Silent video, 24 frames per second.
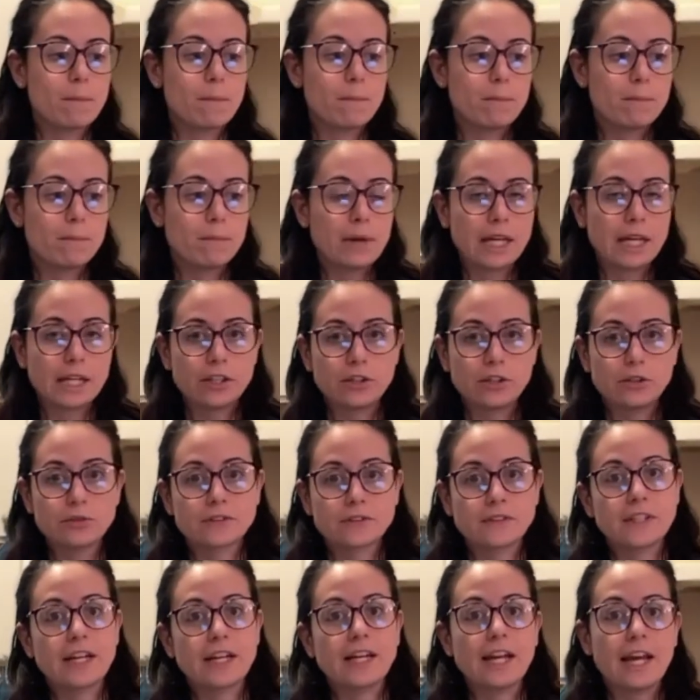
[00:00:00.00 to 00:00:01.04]
make you
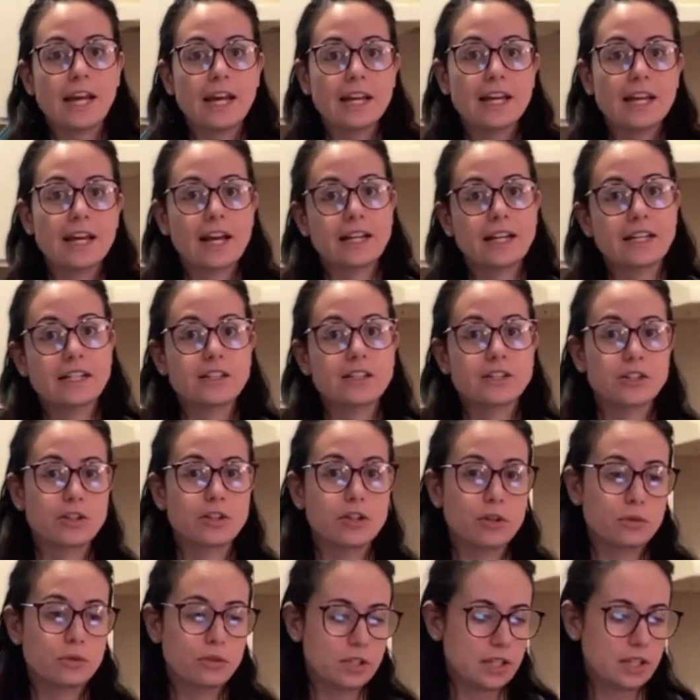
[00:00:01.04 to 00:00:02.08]
say, hey, I need to
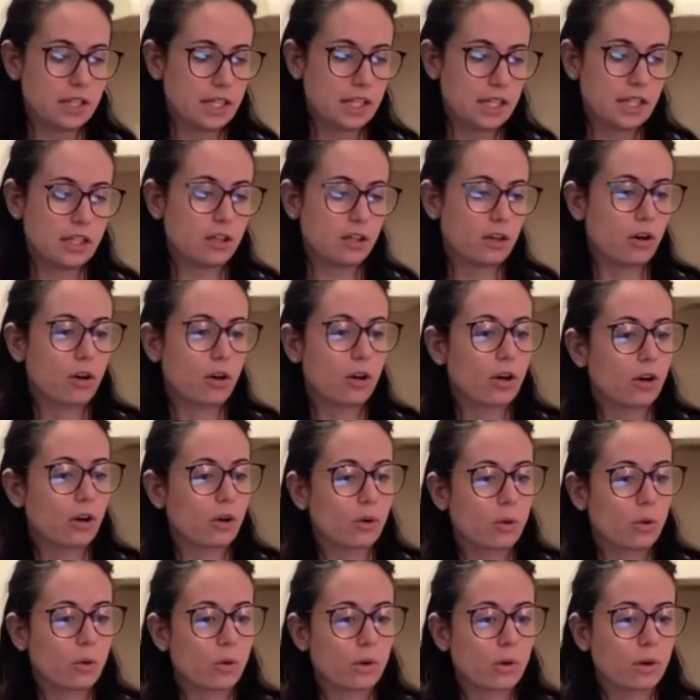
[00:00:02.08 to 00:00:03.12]
go to the ER
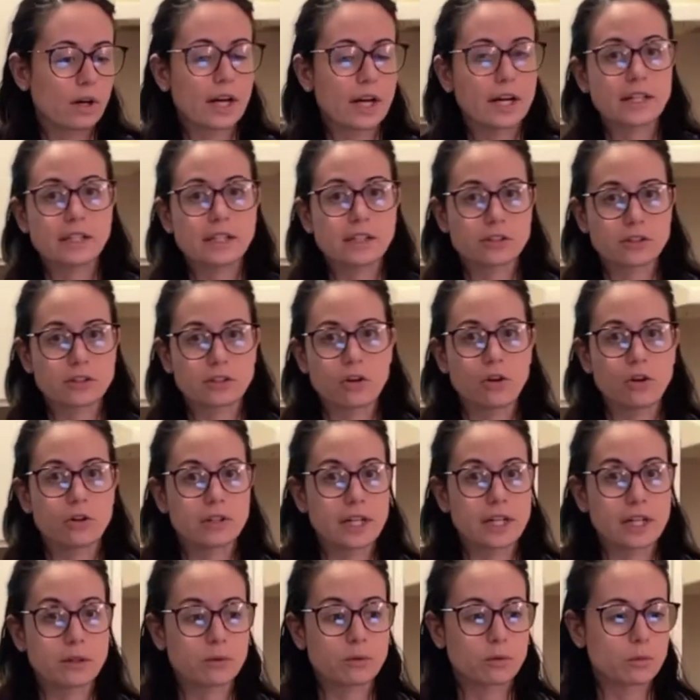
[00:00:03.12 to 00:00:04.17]
or I need to call
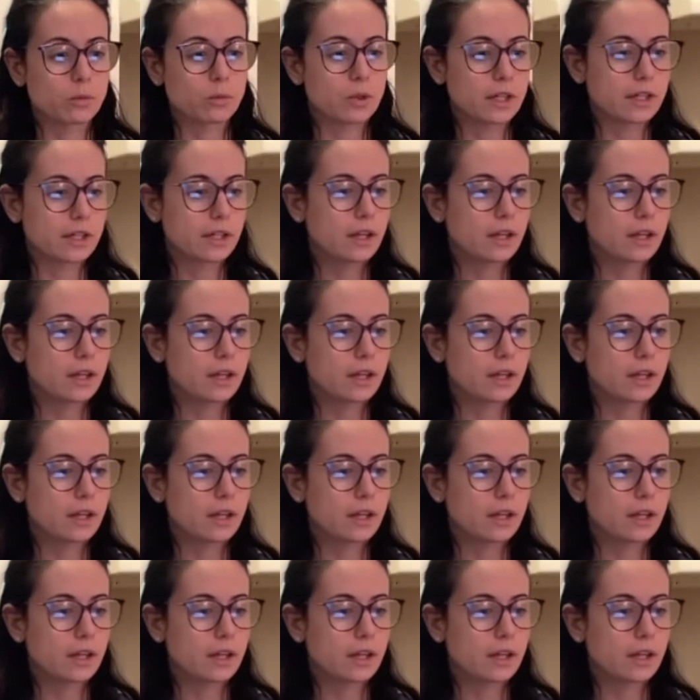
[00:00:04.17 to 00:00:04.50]
911?